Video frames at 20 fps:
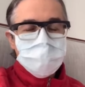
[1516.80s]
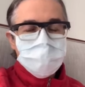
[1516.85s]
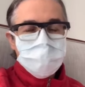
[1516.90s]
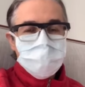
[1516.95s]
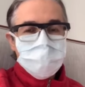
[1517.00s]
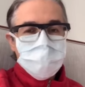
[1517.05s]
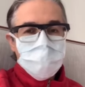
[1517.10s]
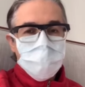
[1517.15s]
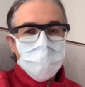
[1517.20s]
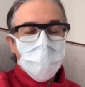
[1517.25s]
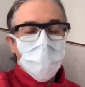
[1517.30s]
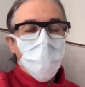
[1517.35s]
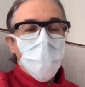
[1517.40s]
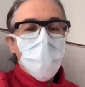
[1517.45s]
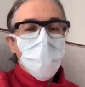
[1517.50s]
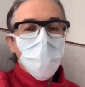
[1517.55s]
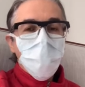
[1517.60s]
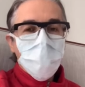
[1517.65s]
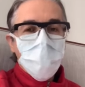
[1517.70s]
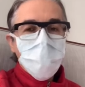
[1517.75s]
Why
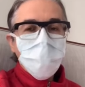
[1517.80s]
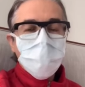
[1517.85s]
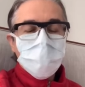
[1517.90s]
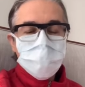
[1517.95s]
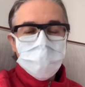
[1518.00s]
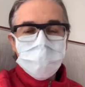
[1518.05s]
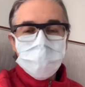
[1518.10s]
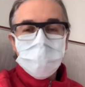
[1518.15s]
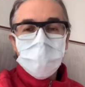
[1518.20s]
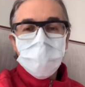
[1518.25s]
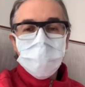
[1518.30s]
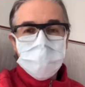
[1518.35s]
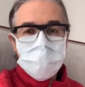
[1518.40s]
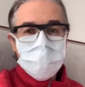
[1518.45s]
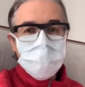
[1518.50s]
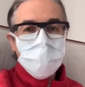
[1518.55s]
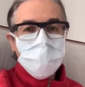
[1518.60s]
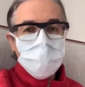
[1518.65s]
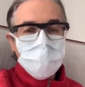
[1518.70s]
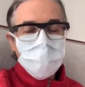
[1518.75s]
wait until it gets really,
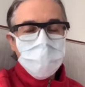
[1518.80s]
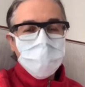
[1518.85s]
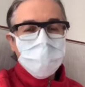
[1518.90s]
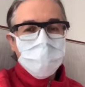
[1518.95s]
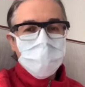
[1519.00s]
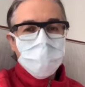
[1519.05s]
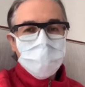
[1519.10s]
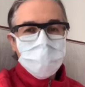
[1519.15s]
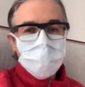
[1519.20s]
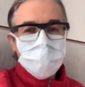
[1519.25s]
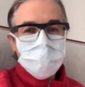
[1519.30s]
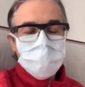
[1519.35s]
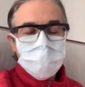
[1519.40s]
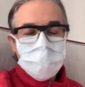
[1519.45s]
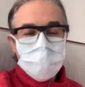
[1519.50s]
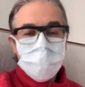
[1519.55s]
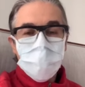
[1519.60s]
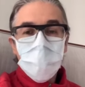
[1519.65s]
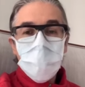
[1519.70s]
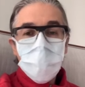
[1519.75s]
really bad?
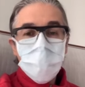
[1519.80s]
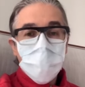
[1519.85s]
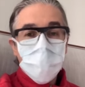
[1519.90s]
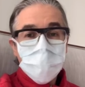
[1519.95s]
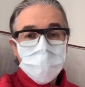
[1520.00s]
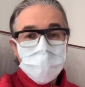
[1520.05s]
Why wait?